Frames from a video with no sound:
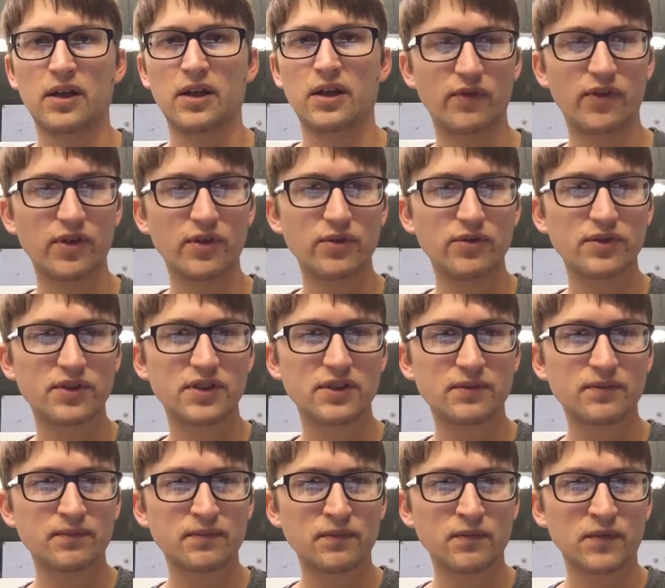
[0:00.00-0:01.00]

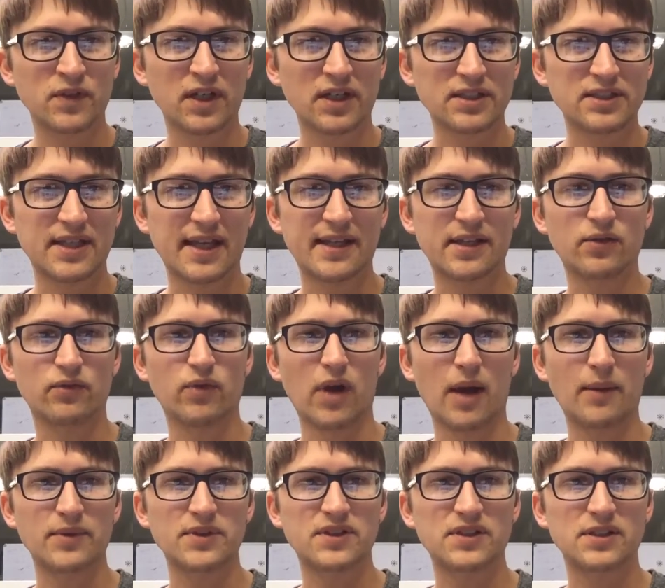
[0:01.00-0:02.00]
Board Pal of
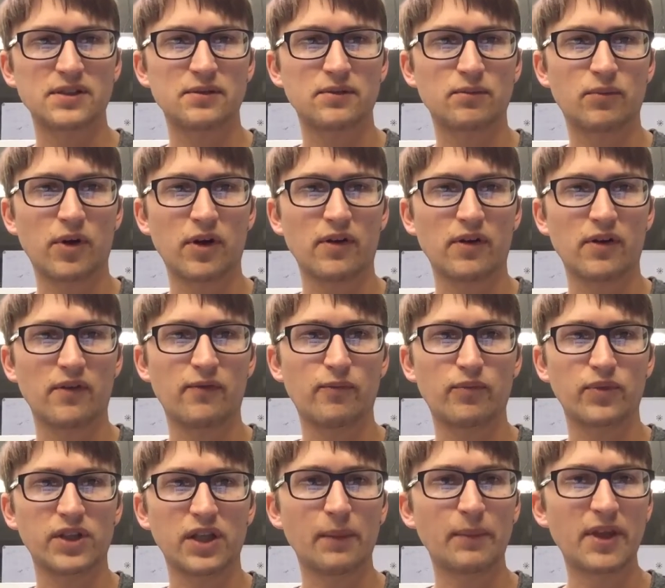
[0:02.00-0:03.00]
Sam Reviews.
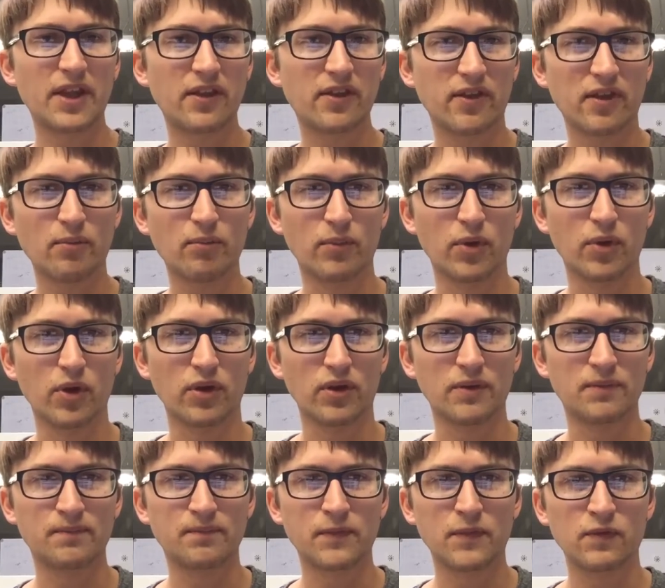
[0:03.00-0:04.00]
We've got Daniel
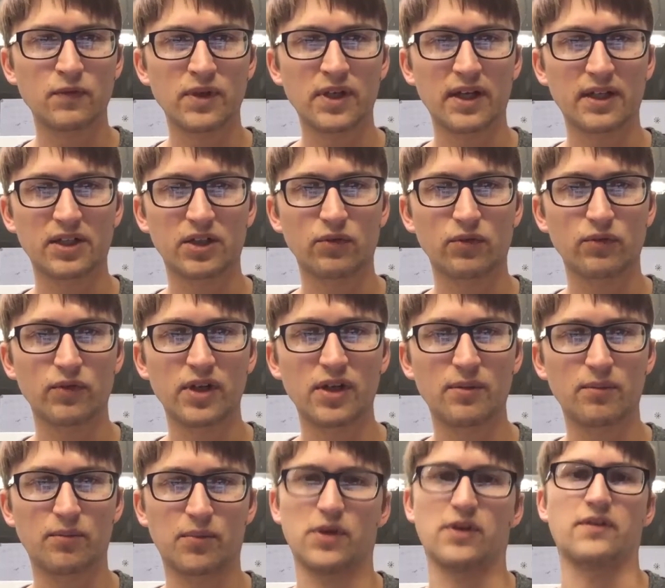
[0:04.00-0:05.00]
Robinson, part of Plummy
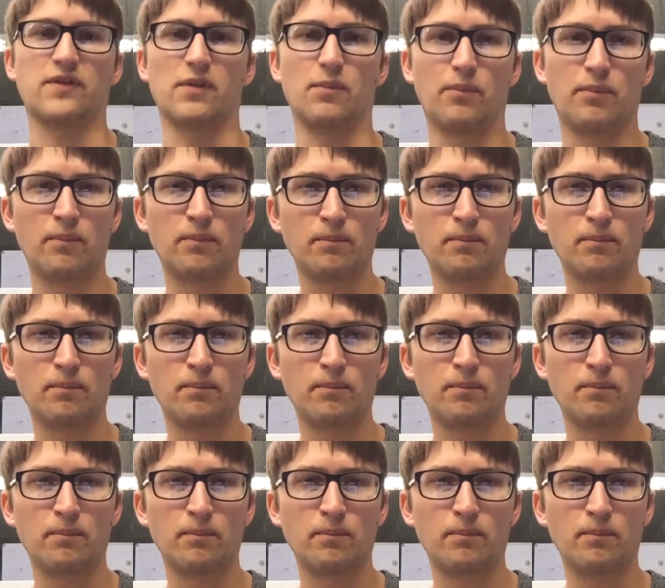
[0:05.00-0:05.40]
Thimble.